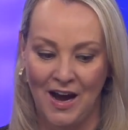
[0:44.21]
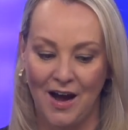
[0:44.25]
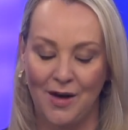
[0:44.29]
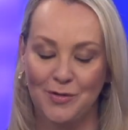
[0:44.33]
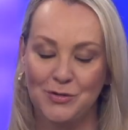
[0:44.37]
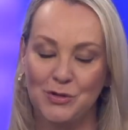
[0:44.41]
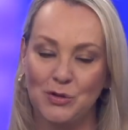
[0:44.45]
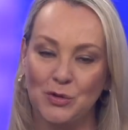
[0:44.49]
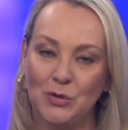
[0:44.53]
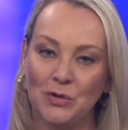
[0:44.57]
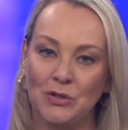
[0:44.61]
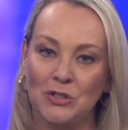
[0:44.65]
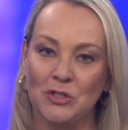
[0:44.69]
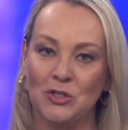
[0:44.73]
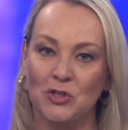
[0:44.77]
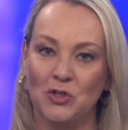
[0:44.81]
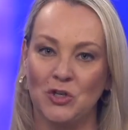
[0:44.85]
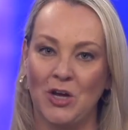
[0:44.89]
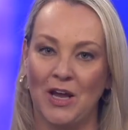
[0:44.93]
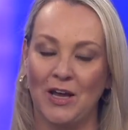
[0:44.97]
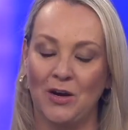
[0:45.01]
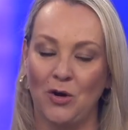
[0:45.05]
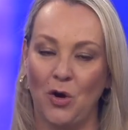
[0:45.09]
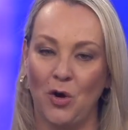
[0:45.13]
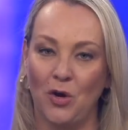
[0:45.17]
I was talking to
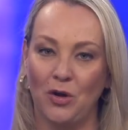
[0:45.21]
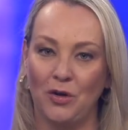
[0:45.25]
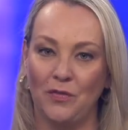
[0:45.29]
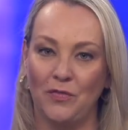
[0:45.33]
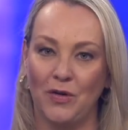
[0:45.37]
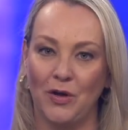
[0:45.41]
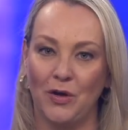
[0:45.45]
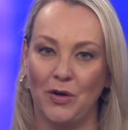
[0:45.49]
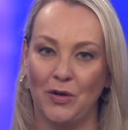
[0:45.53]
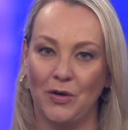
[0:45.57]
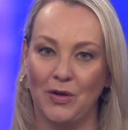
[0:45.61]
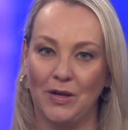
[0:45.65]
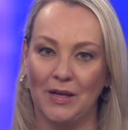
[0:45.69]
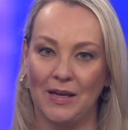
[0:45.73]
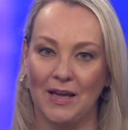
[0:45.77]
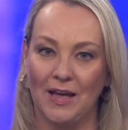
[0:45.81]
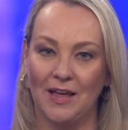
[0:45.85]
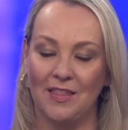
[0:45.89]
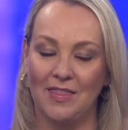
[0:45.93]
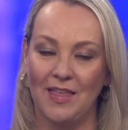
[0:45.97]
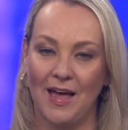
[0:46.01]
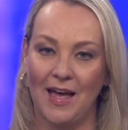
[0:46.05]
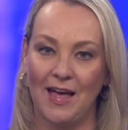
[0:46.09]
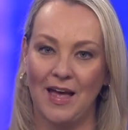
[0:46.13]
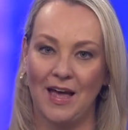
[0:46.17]
Shane Oliver
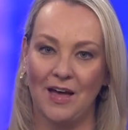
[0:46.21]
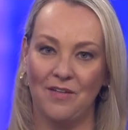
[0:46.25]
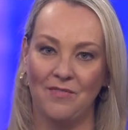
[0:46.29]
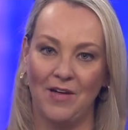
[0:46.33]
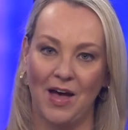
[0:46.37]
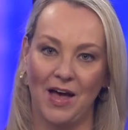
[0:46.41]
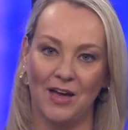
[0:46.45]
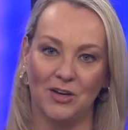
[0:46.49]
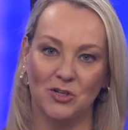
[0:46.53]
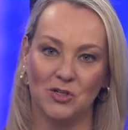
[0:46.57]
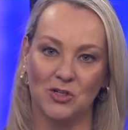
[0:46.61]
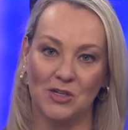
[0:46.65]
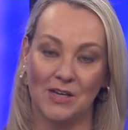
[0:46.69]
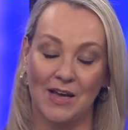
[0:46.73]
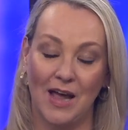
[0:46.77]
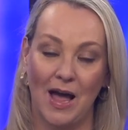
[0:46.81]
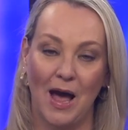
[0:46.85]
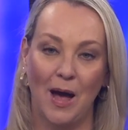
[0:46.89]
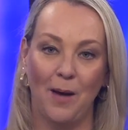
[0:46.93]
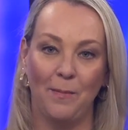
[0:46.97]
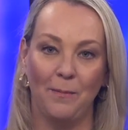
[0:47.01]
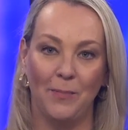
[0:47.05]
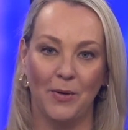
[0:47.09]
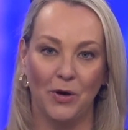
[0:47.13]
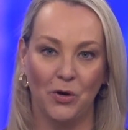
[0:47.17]
earlier. They have actually
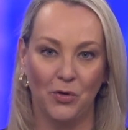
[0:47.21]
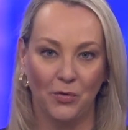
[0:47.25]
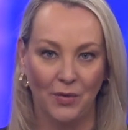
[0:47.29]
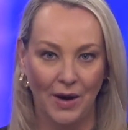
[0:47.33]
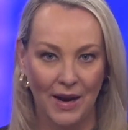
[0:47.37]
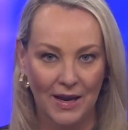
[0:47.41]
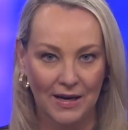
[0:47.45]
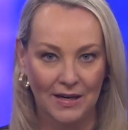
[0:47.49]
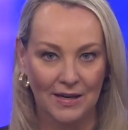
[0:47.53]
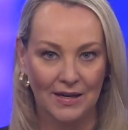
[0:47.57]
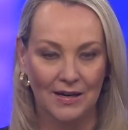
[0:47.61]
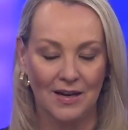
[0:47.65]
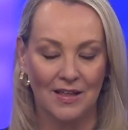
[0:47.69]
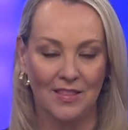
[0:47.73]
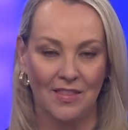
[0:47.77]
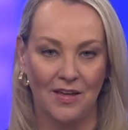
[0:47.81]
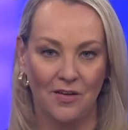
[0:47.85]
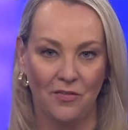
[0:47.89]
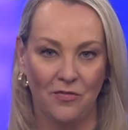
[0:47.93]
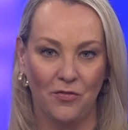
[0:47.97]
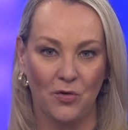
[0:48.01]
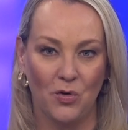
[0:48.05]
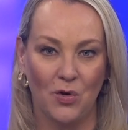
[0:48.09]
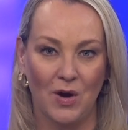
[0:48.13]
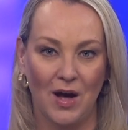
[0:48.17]
upgraded
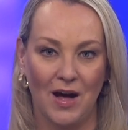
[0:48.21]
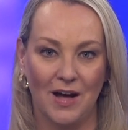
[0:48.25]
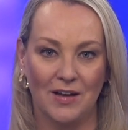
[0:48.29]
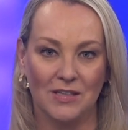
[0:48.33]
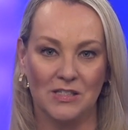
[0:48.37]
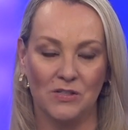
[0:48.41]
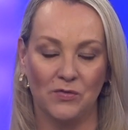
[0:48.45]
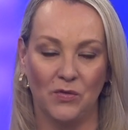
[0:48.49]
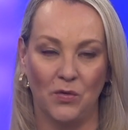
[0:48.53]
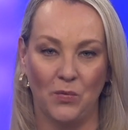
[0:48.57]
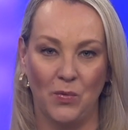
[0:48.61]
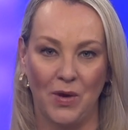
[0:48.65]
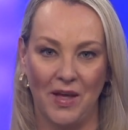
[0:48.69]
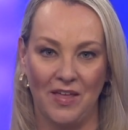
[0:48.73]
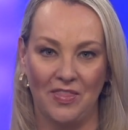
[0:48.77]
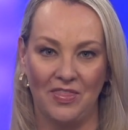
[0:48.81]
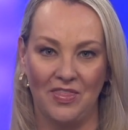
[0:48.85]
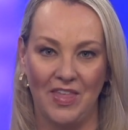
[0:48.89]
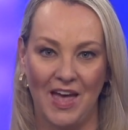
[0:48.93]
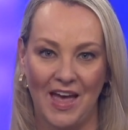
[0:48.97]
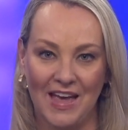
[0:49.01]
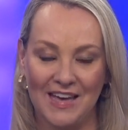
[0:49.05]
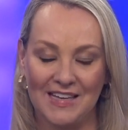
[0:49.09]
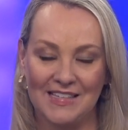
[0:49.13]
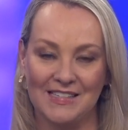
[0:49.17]
their forecast for where
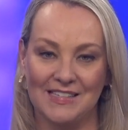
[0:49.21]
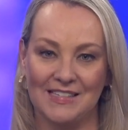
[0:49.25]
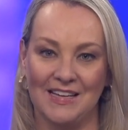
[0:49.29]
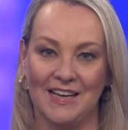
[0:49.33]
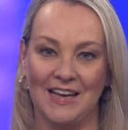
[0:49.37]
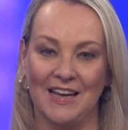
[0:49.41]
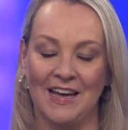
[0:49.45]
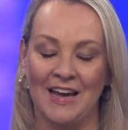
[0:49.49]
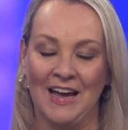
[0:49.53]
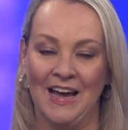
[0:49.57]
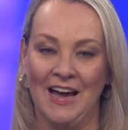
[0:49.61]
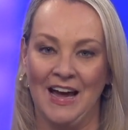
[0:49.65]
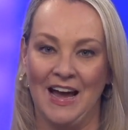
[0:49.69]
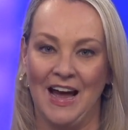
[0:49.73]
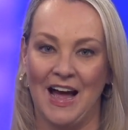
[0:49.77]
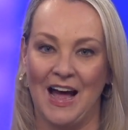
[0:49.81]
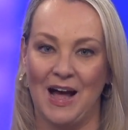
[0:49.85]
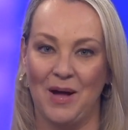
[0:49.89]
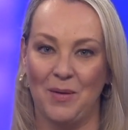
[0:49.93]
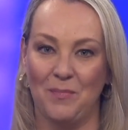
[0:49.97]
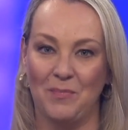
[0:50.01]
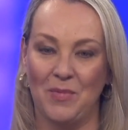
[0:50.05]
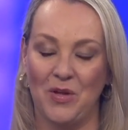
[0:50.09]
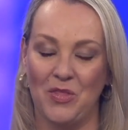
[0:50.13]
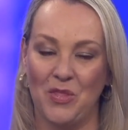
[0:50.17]
they see
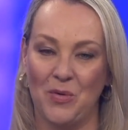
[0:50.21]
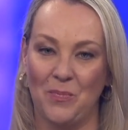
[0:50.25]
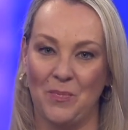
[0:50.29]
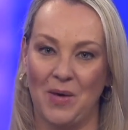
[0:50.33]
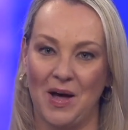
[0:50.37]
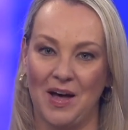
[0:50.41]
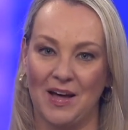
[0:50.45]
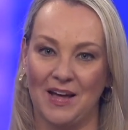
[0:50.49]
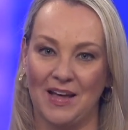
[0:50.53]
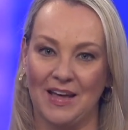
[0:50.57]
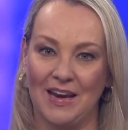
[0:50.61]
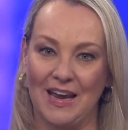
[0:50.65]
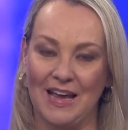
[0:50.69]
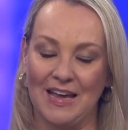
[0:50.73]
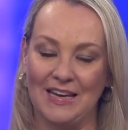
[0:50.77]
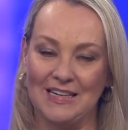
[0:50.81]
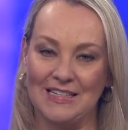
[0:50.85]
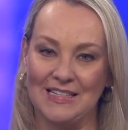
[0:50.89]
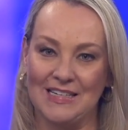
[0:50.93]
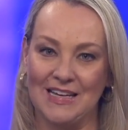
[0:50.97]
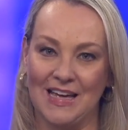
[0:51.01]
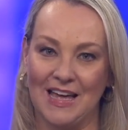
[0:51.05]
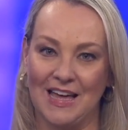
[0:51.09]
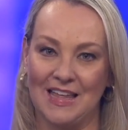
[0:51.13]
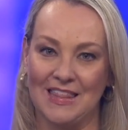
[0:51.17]
um, the market
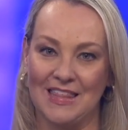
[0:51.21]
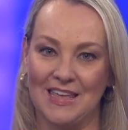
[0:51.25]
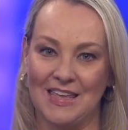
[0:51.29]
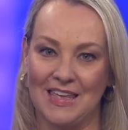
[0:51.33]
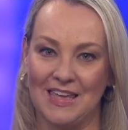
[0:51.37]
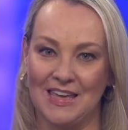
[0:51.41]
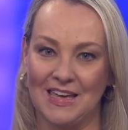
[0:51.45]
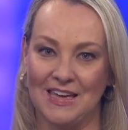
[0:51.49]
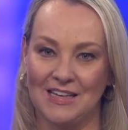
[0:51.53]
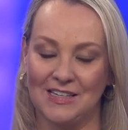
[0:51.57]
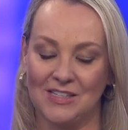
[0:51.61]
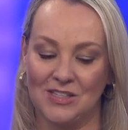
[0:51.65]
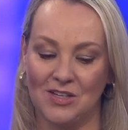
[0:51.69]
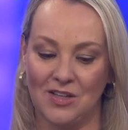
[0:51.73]
ending the year.